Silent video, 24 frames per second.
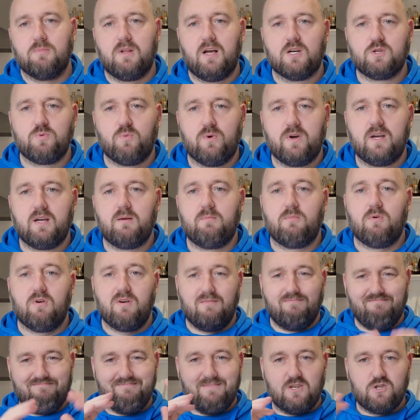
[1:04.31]
last week, but
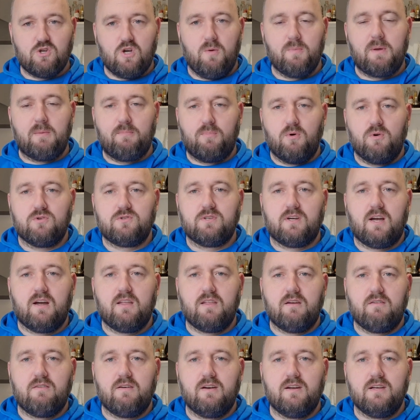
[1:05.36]
it's all been put
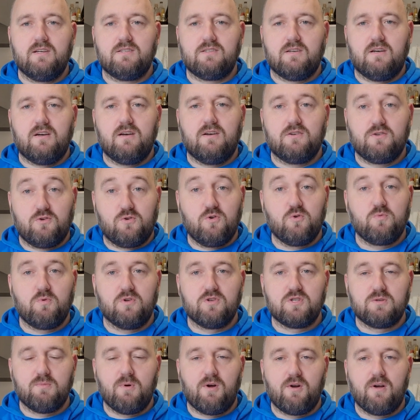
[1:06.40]
together and it's a good one
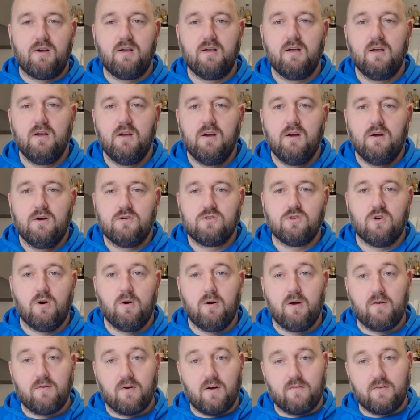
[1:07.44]
tomorrow. So
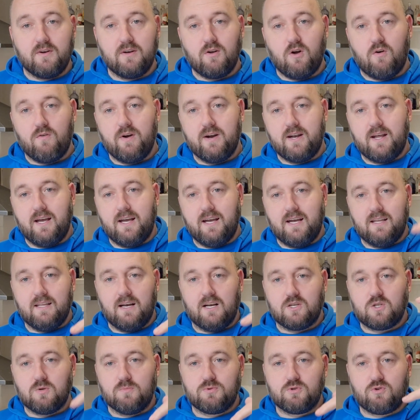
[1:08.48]
if you haven't already, hit that
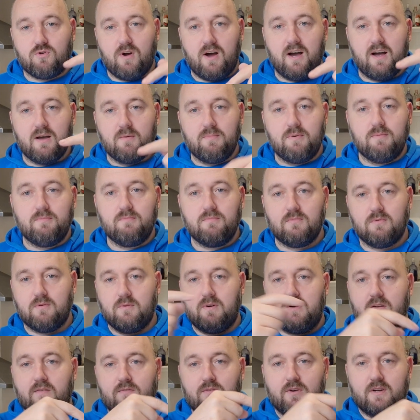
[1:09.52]
subscribe,
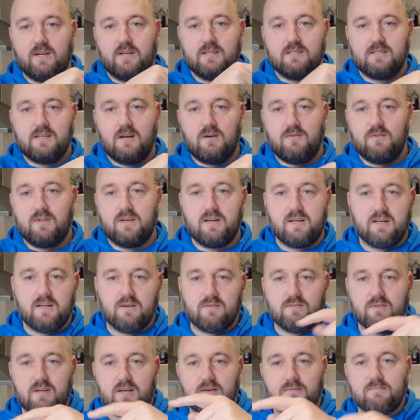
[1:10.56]
wherever it is, down
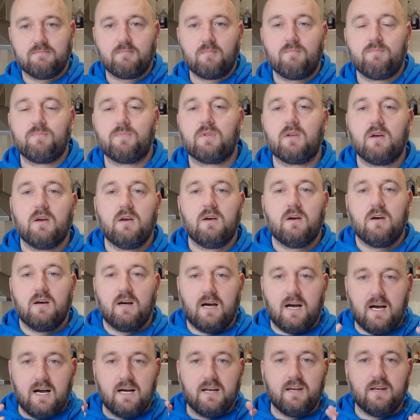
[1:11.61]
there.
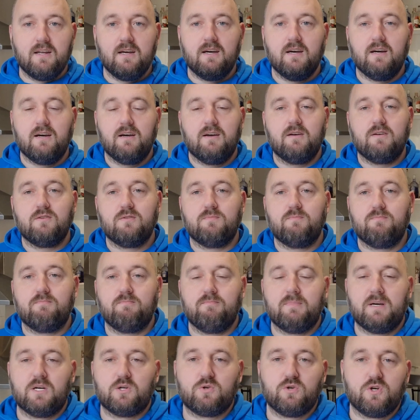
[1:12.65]
And
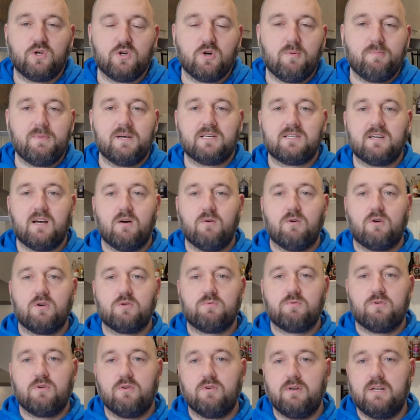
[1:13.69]
make sure you don't miss out, because
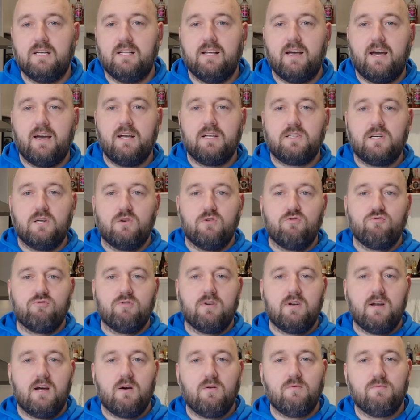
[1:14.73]
we're at nearly 1800
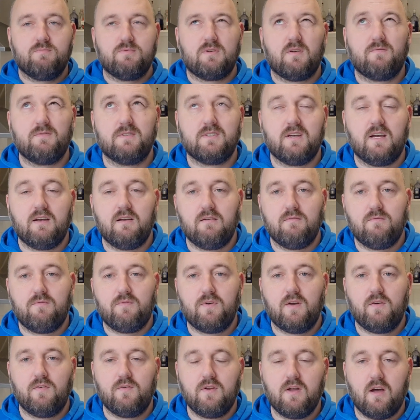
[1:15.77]
now,
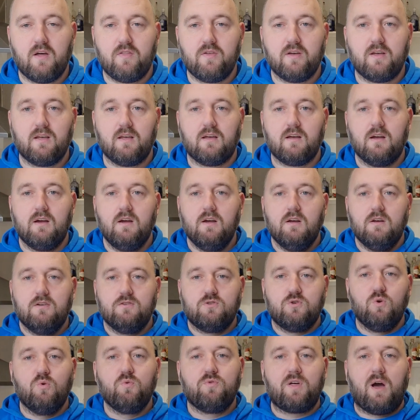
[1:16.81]
1750 I think.
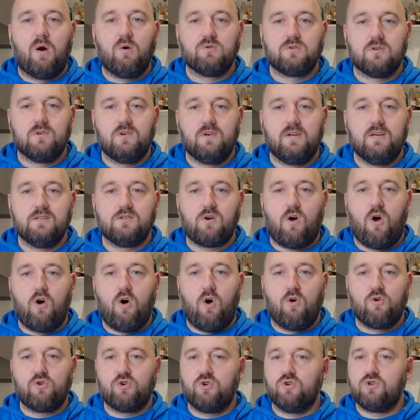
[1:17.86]
2000
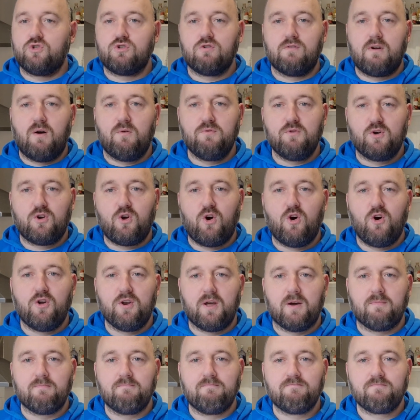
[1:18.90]
are just around the
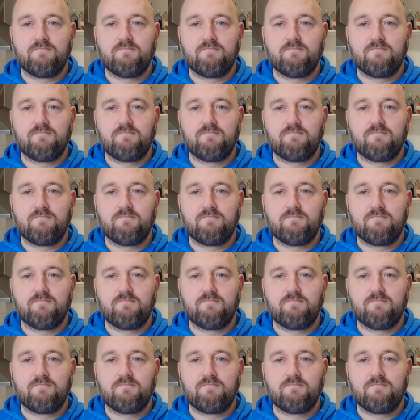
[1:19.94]
corner.